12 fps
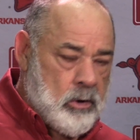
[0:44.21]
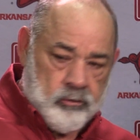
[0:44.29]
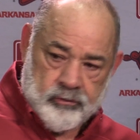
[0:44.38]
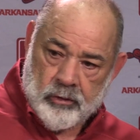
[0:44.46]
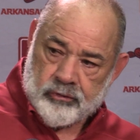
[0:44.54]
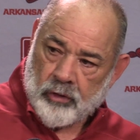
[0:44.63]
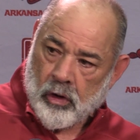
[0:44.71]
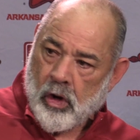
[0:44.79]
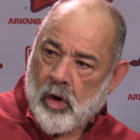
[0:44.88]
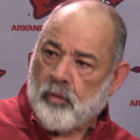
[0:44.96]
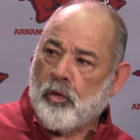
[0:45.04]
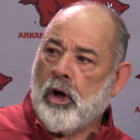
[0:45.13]
So it's a
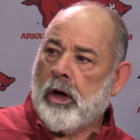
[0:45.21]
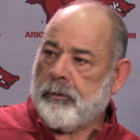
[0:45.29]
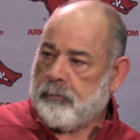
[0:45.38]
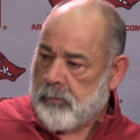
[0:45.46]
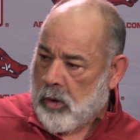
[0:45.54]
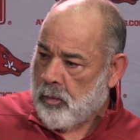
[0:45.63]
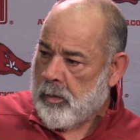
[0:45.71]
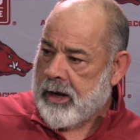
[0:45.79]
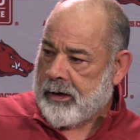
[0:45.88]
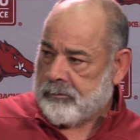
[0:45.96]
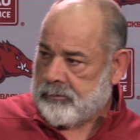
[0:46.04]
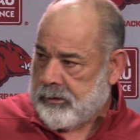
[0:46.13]
long run,
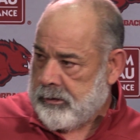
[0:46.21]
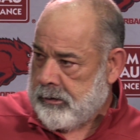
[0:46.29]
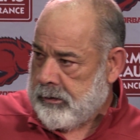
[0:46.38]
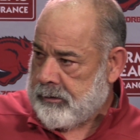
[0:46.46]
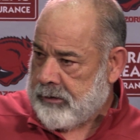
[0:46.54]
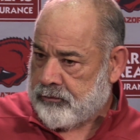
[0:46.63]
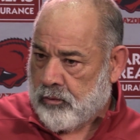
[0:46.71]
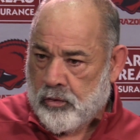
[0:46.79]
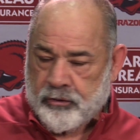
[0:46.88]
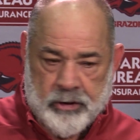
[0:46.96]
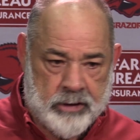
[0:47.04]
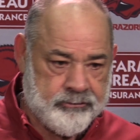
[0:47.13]
momentum. They
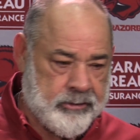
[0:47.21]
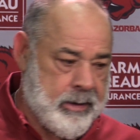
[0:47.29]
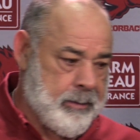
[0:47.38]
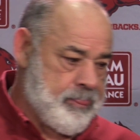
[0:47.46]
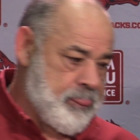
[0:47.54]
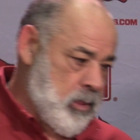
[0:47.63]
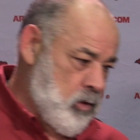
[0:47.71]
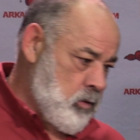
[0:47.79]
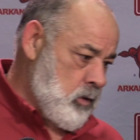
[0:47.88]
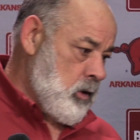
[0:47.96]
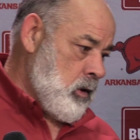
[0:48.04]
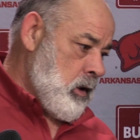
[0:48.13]
scored a touchdown.
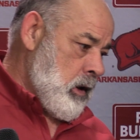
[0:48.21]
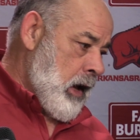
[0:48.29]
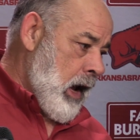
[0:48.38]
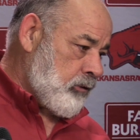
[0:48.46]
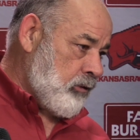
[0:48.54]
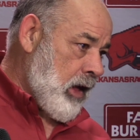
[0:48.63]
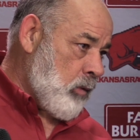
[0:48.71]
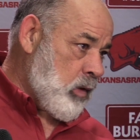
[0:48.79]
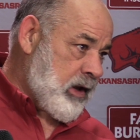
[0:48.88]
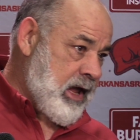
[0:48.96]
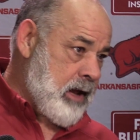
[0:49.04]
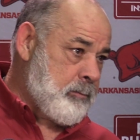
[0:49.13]
After that,
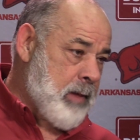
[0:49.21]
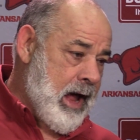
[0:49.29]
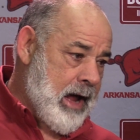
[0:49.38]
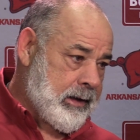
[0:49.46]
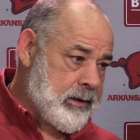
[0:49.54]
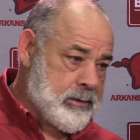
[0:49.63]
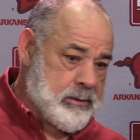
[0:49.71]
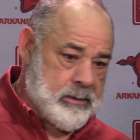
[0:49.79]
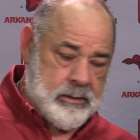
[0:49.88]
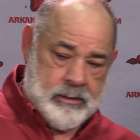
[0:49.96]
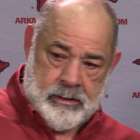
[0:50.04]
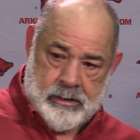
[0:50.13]
we came back,
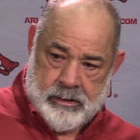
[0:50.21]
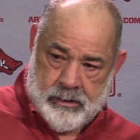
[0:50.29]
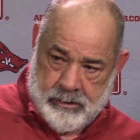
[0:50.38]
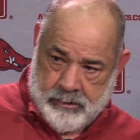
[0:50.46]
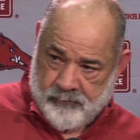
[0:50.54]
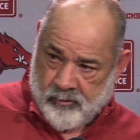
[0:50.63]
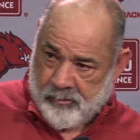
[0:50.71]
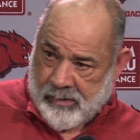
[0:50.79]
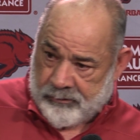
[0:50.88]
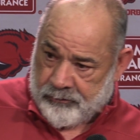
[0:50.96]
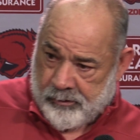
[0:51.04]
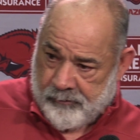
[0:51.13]
and for
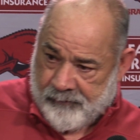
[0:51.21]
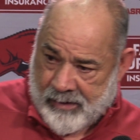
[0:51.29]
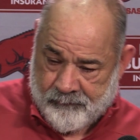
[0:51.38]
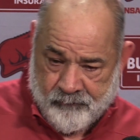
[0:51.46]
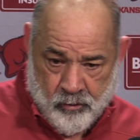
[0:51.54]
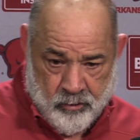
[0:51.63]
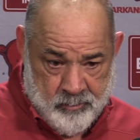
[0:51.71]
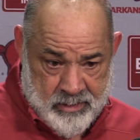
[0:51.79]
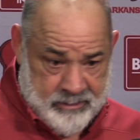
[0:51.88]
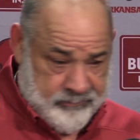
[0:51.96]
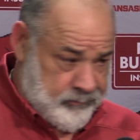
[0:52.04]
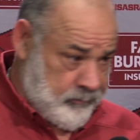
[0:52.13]
about 35 or 40
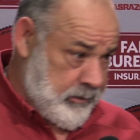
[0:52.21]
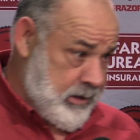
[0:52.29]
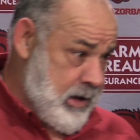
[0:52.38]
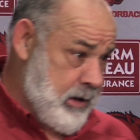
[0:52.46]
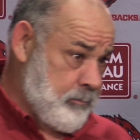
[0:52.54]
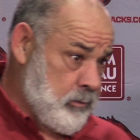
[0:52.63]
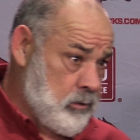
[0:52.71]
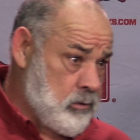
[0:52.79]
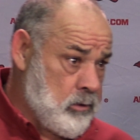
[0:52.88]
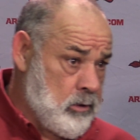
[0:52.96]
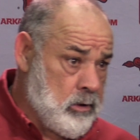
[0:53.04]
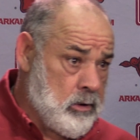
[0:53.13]
minutes of the game,
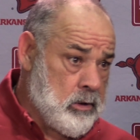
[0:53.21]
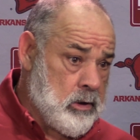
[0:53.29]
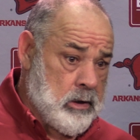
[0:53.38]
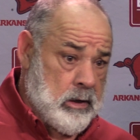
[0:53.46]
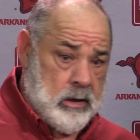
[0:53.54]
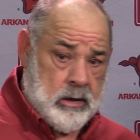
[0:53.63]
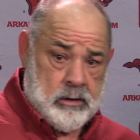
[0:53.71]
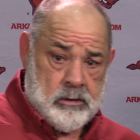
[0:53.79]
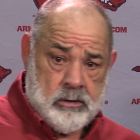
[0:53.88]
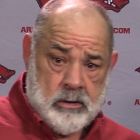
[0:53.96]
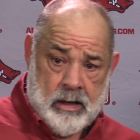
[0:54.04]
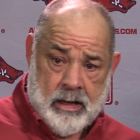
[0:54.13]
I
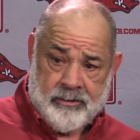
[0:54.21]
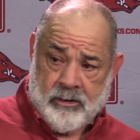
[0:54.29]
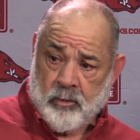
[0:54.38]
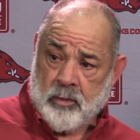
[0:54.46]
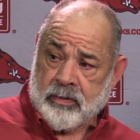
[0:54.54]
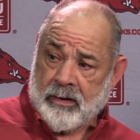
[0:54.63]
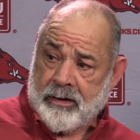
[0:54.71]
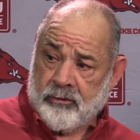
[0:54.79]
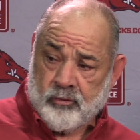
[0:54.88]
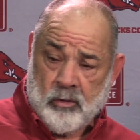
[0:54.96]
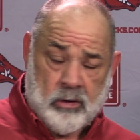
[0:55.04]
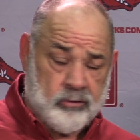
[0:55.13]
think we played
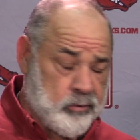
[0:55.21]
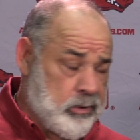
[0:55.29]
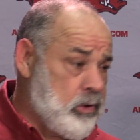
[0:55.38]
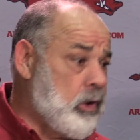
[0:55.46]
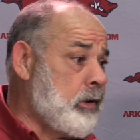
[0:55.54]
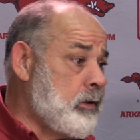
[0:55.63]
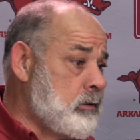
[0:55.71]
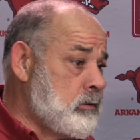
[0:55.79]
as well as we could.